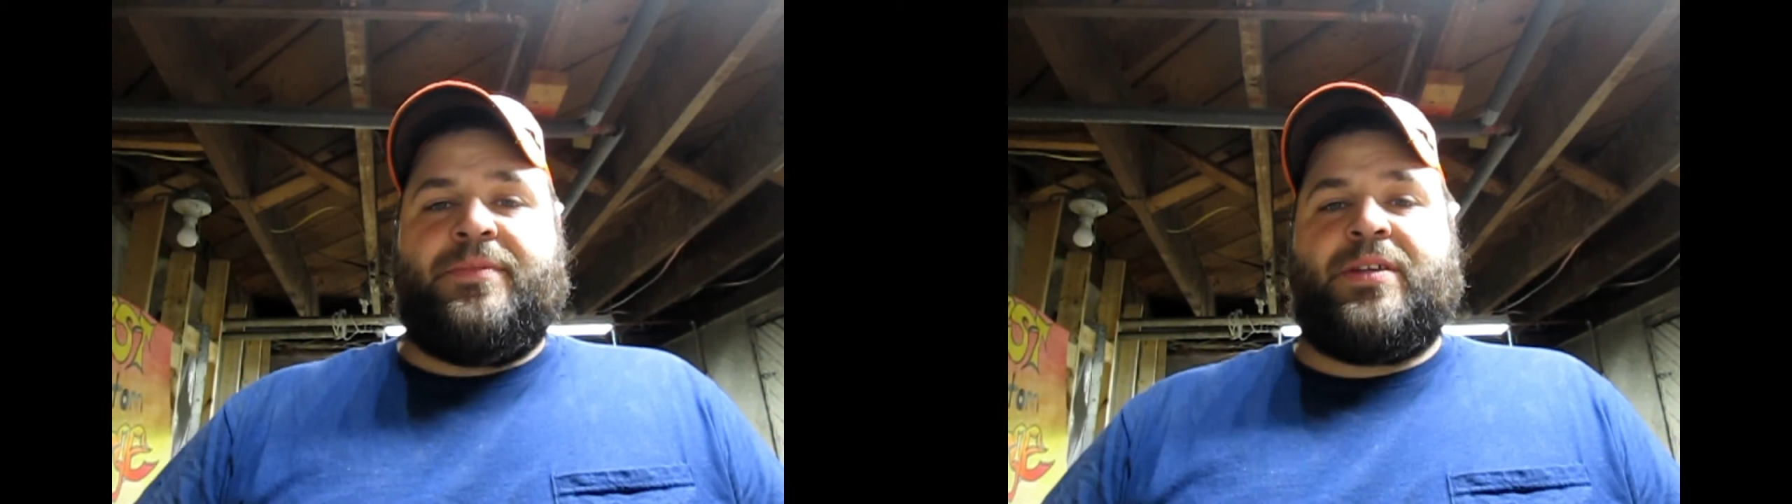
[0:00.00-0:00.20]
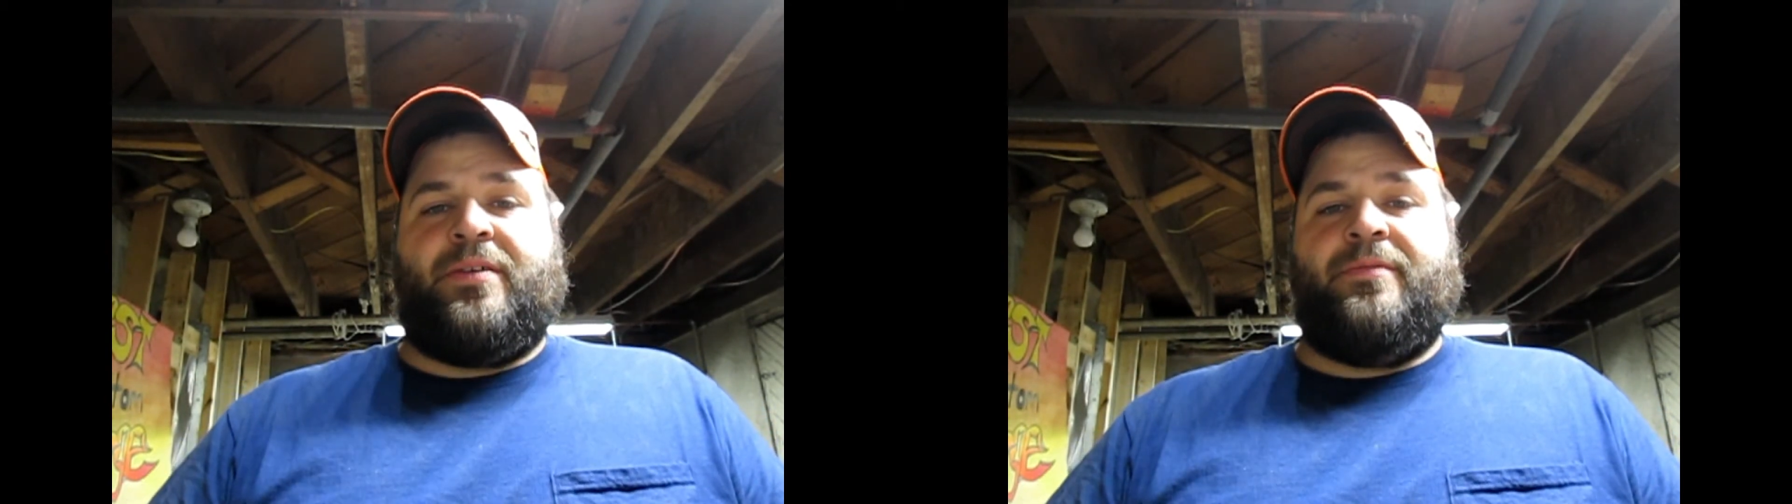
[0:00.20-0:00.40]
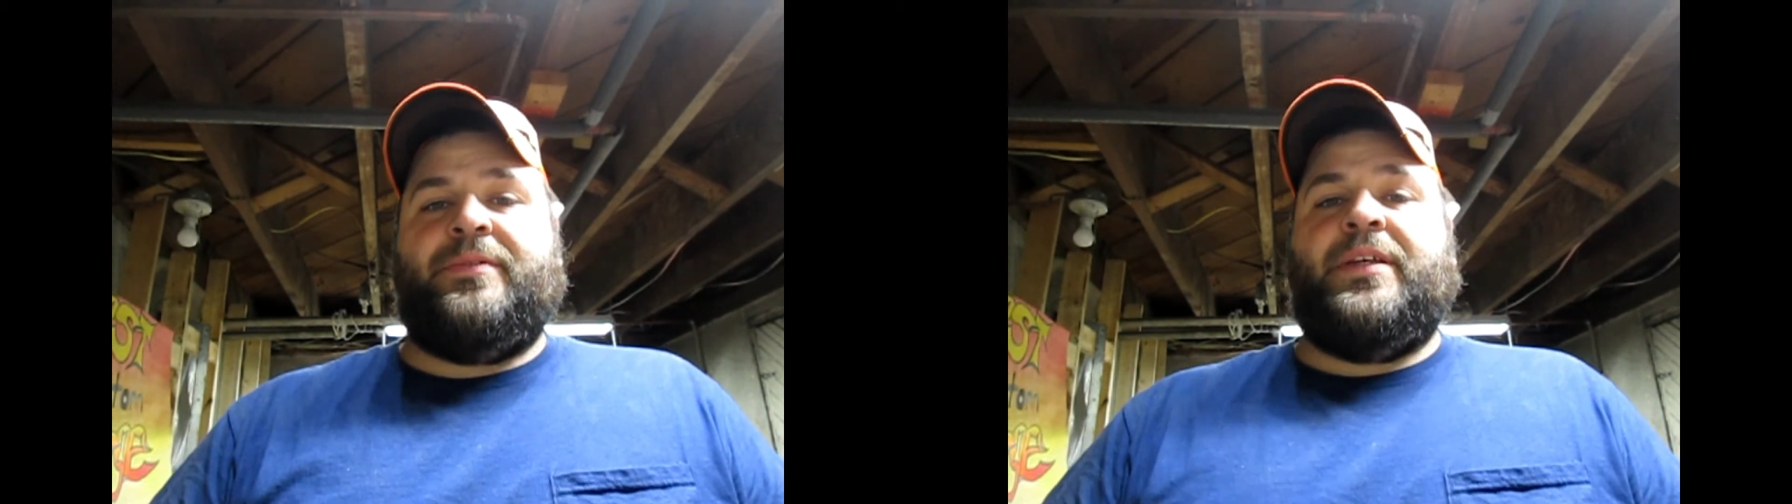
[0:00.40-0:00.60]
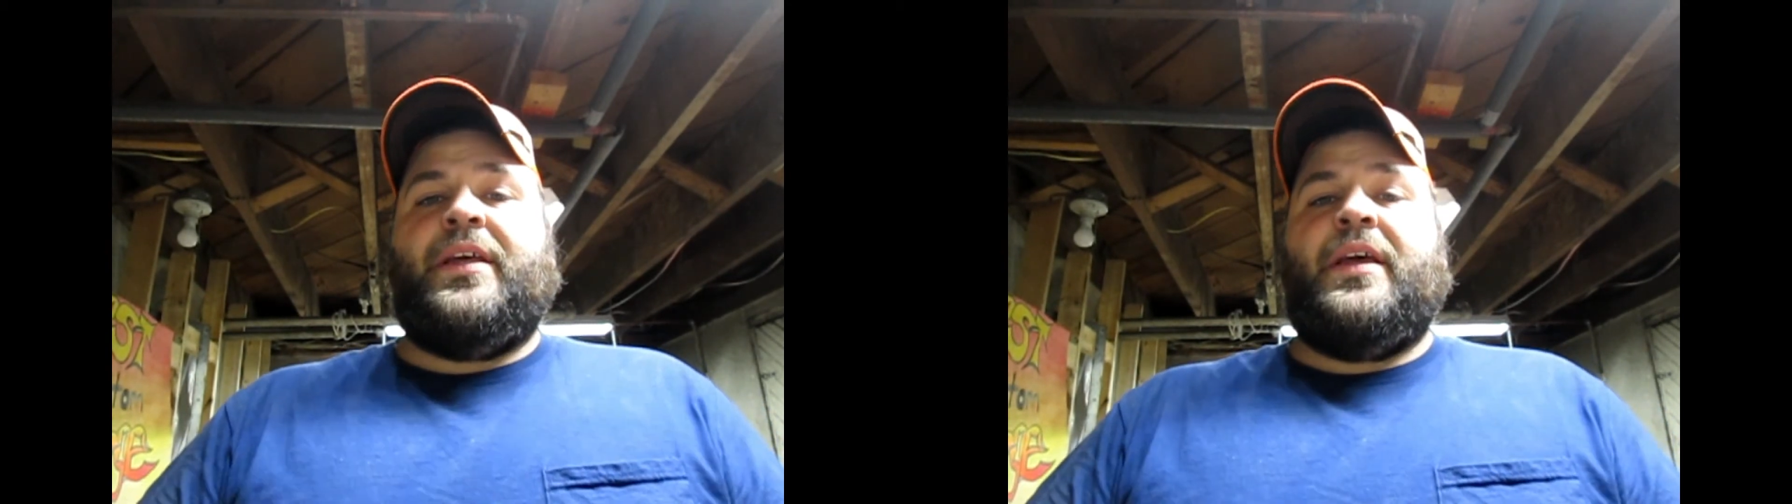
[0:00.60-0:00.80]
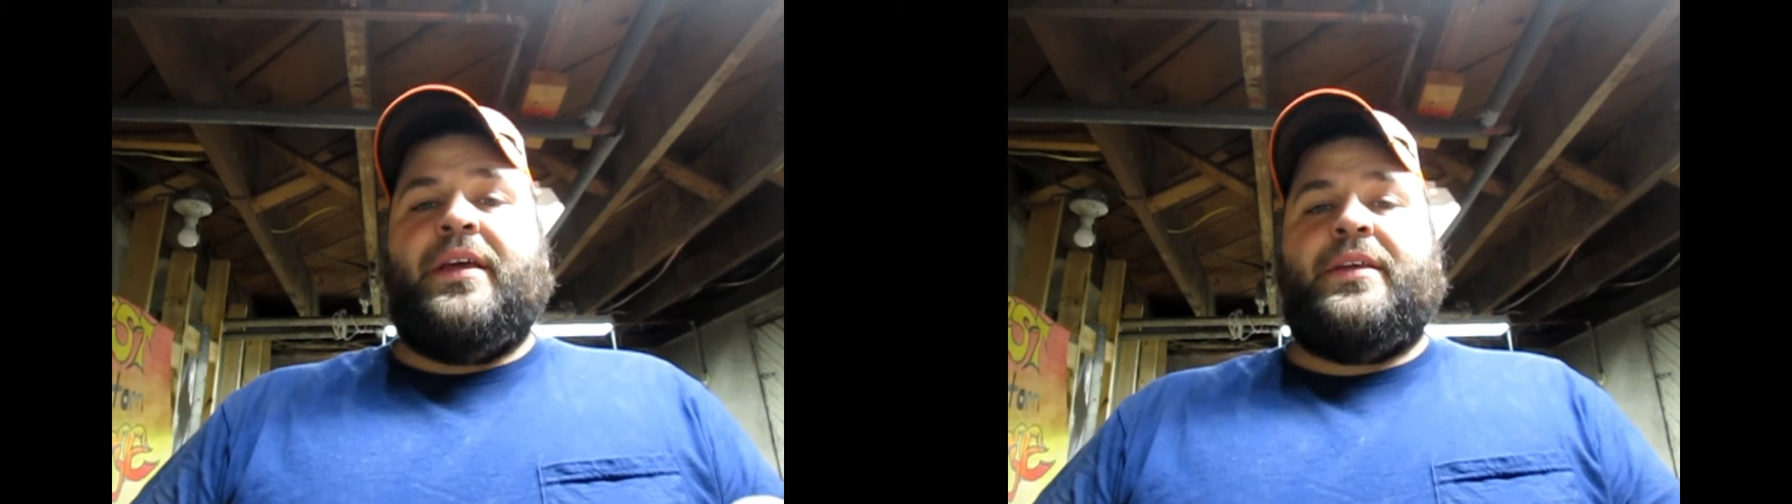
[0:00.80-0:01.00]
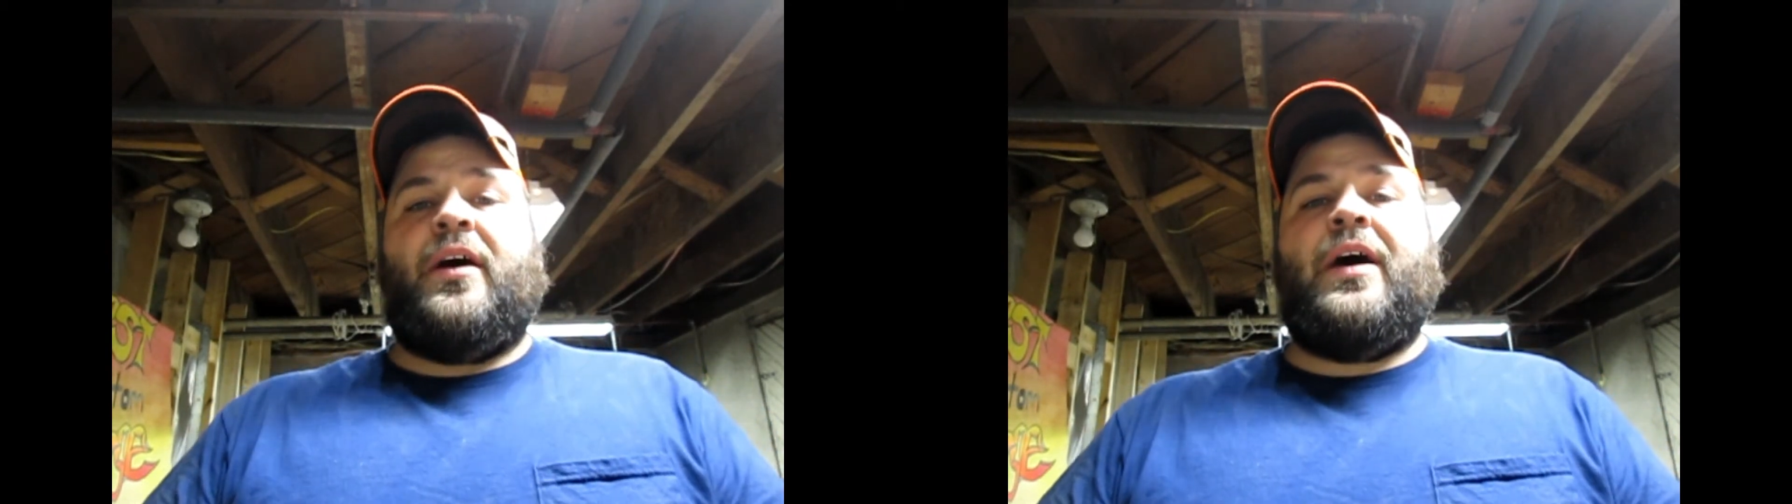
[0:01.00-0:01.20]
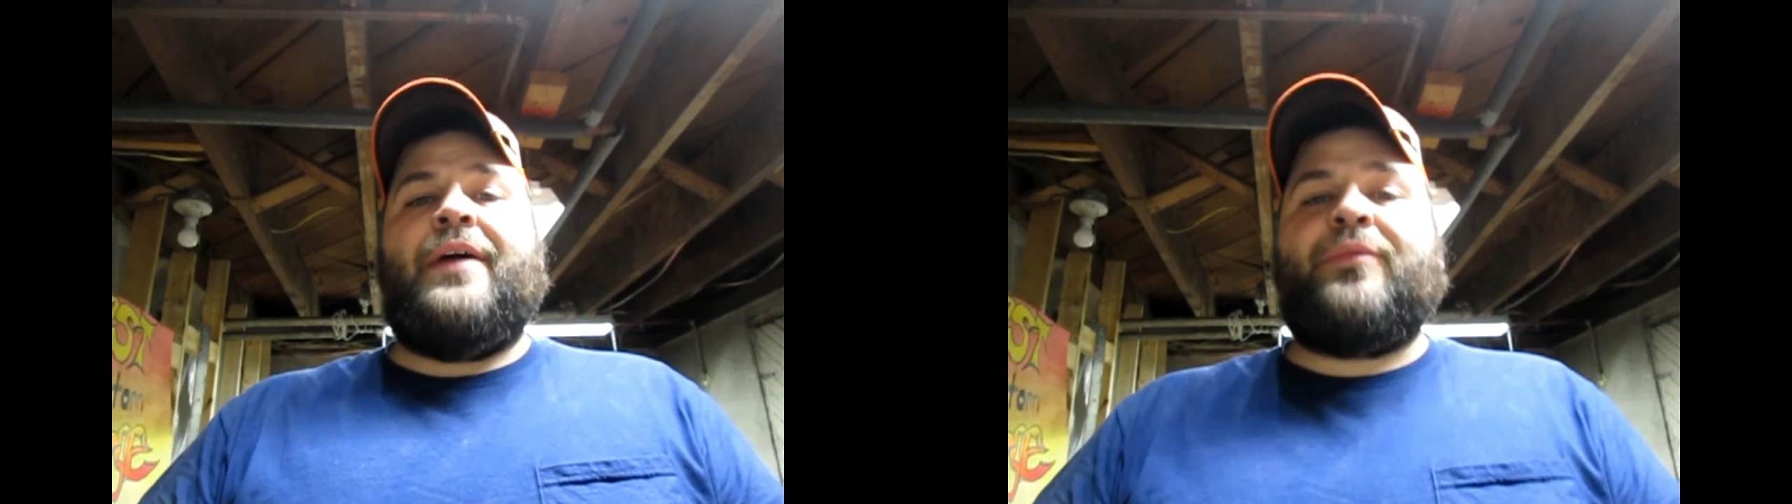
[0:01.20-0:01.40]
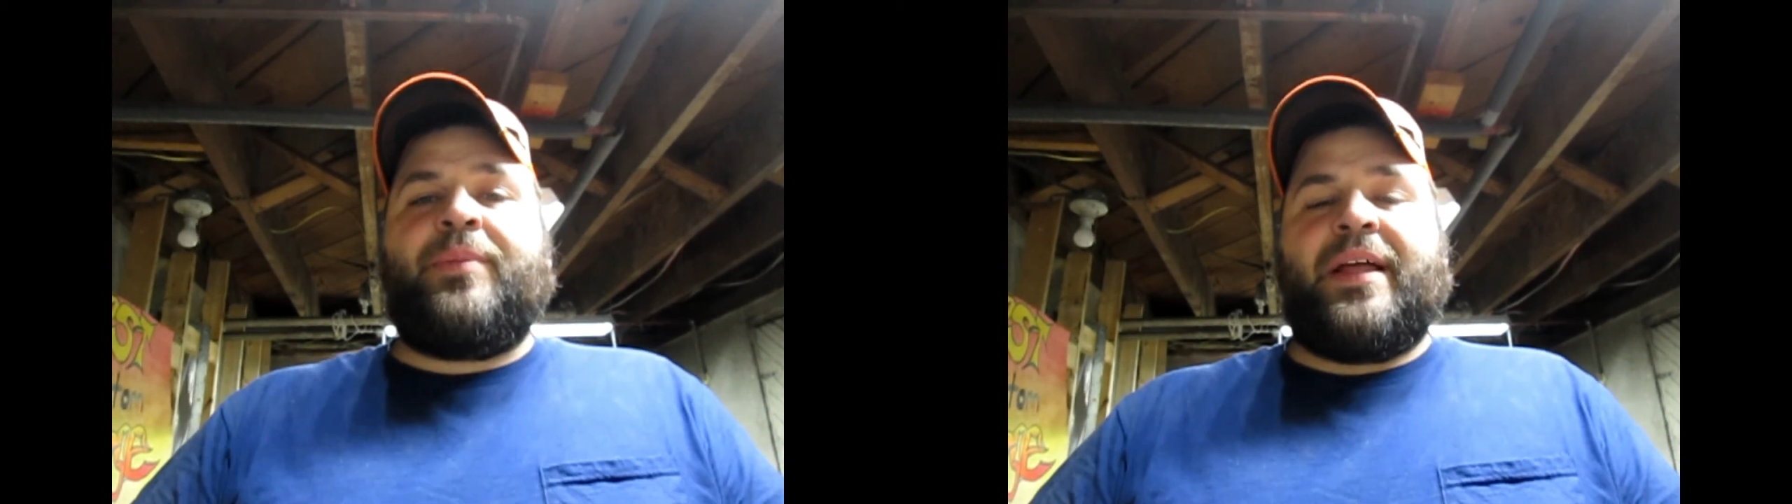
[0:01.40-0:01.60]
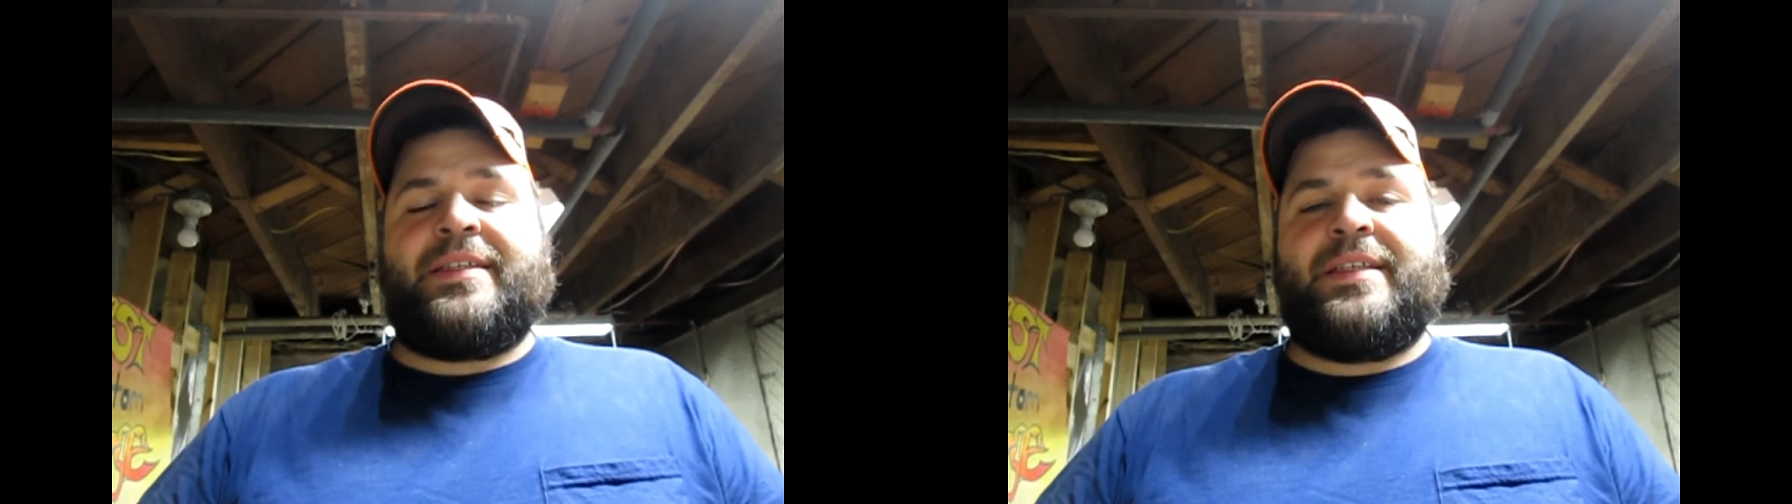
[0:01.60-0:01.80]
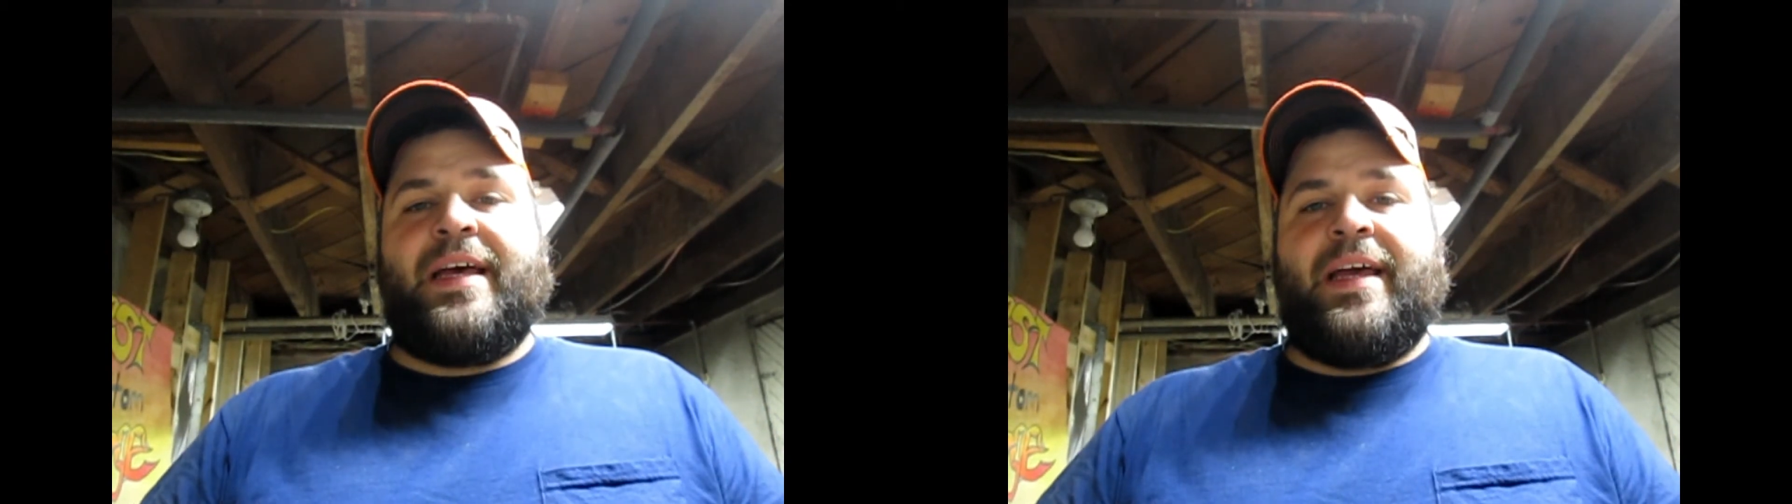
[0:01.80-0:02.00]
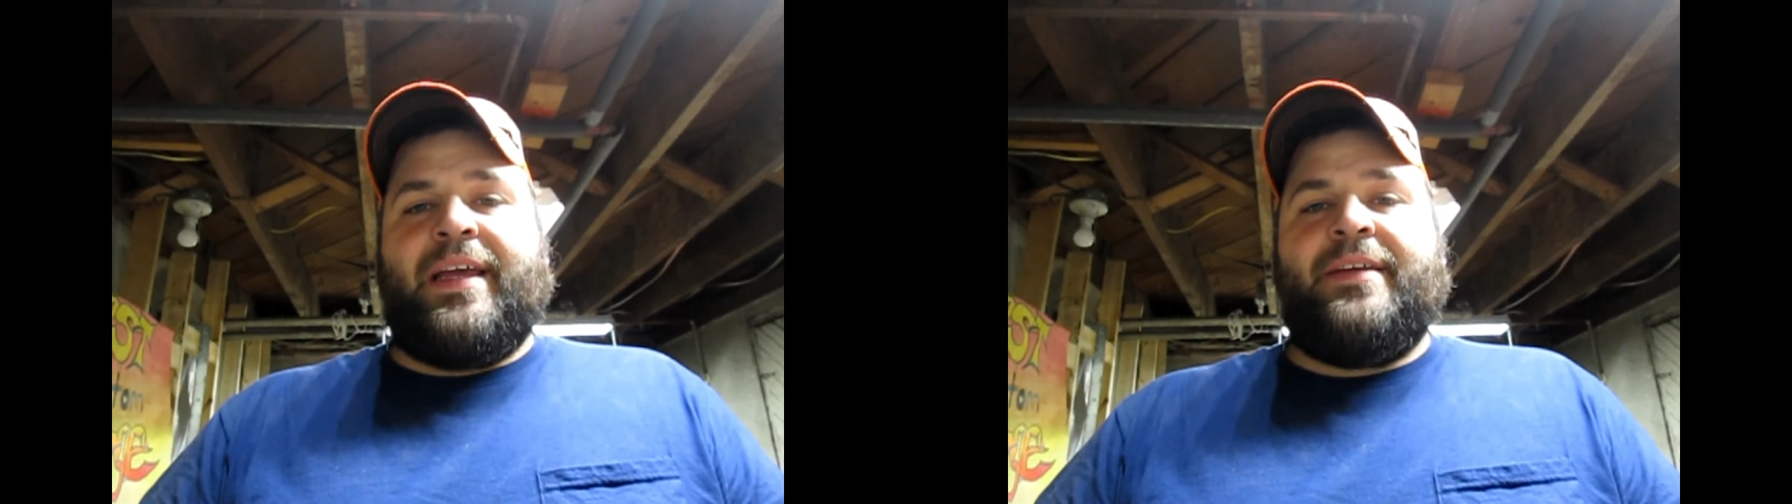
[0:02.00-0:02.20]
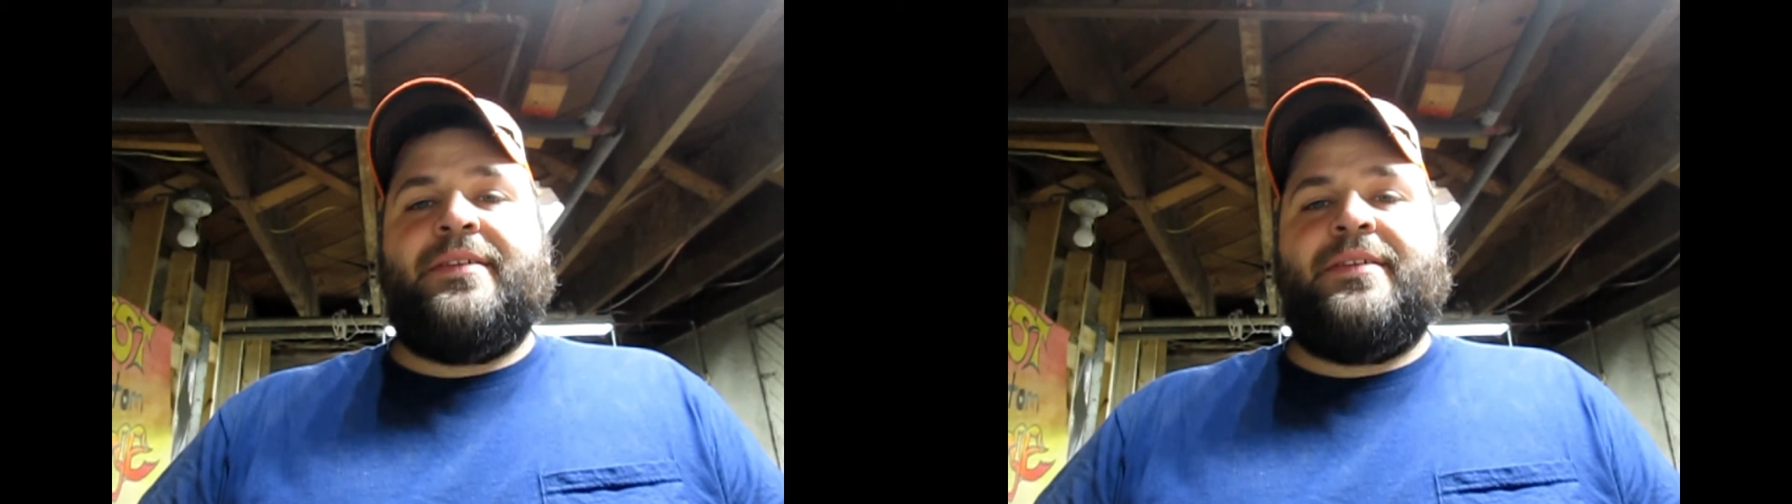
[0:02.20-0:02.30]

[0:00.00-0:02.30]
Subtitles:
So y'all have a blessed day.